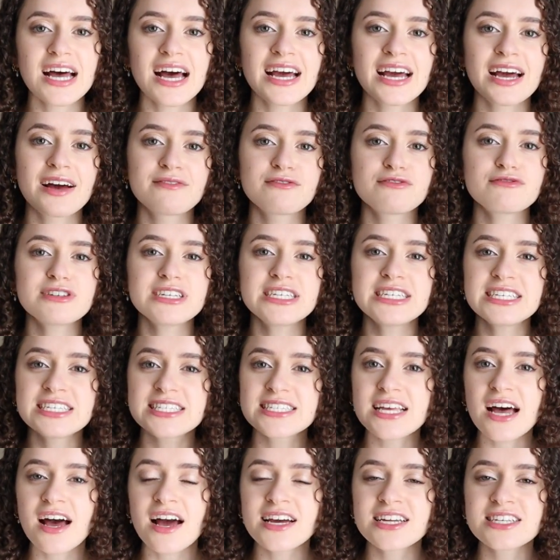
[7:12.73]
I have
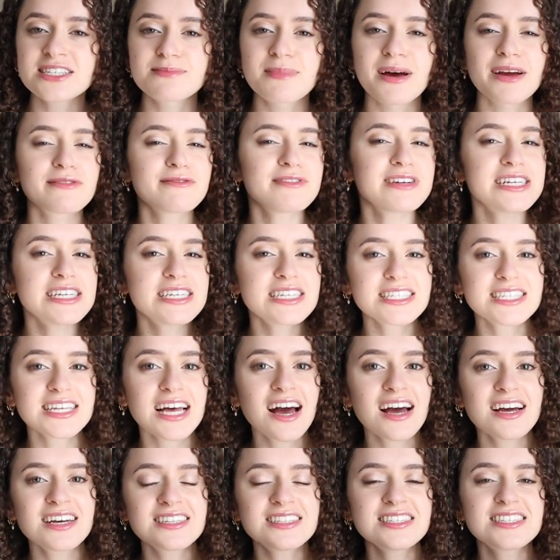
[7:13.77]
redesigned my
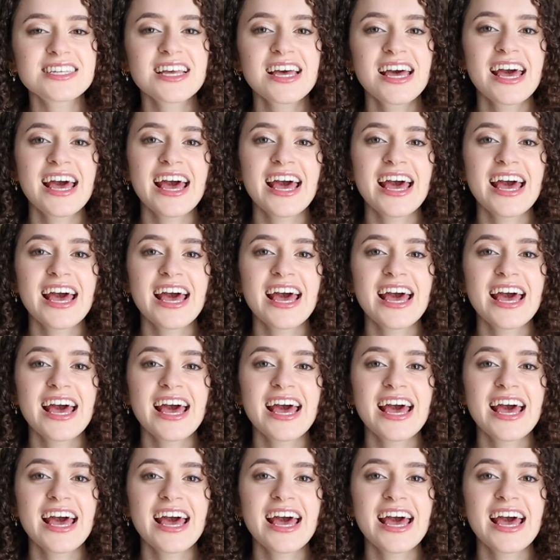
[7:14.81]
redesigns,